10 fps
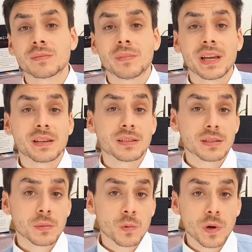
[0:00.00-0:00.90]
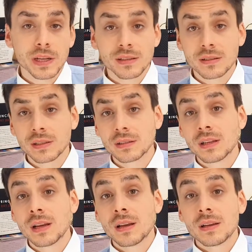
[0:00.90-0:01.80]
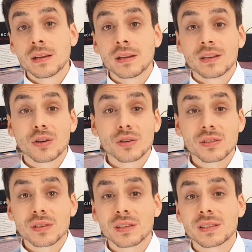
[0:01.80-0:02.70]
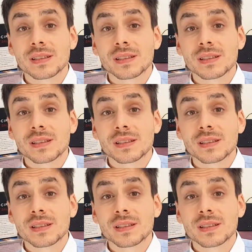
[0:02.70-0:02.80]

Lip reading: making them wait and costing us